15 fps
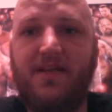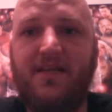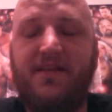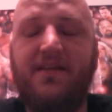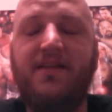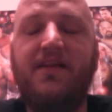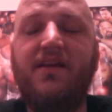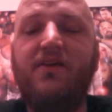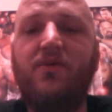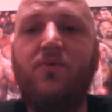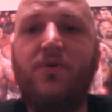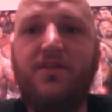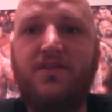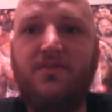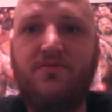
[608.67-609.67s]
And
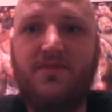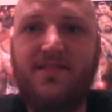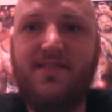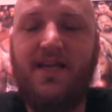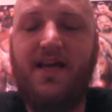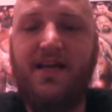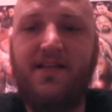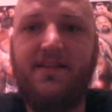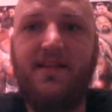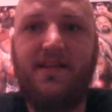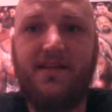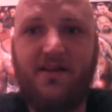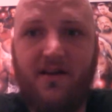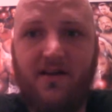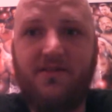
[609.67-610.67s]
when you sign
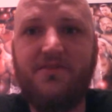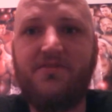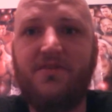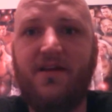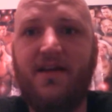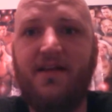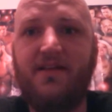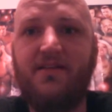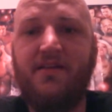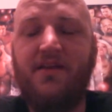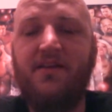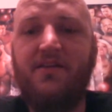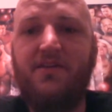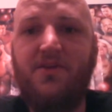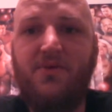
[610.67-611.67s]
that contract,
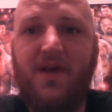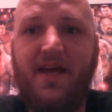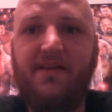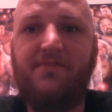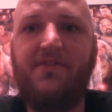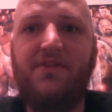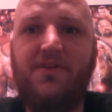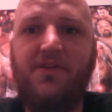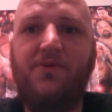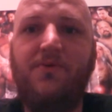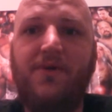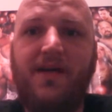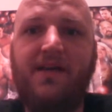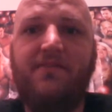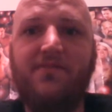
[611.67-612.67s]
you have to
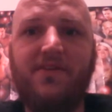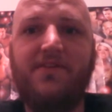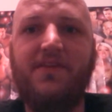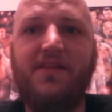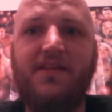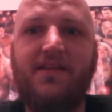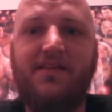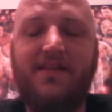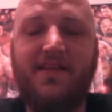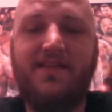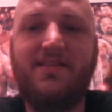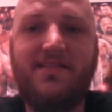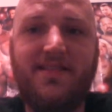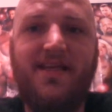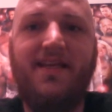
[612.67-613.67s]
do everything they
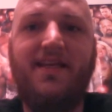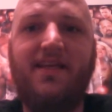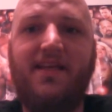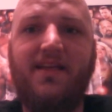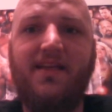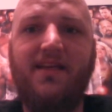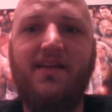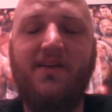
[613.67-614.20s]
say.